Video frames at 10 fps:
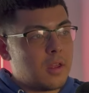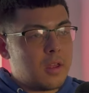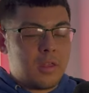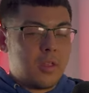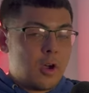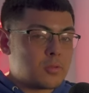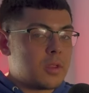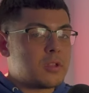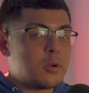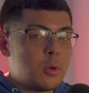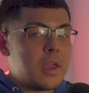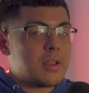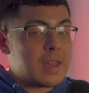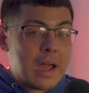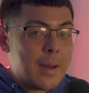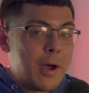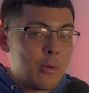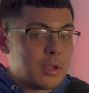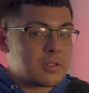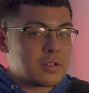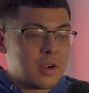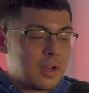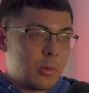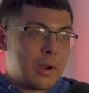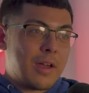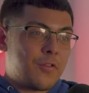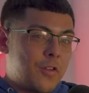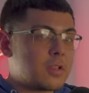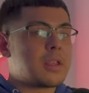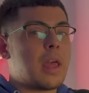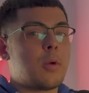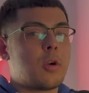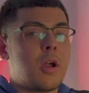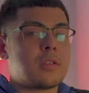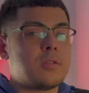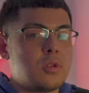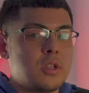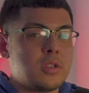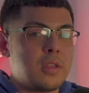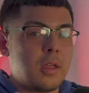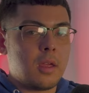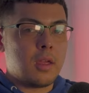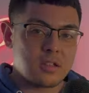And those were the two things that got my wheels turning when I first came across UGC.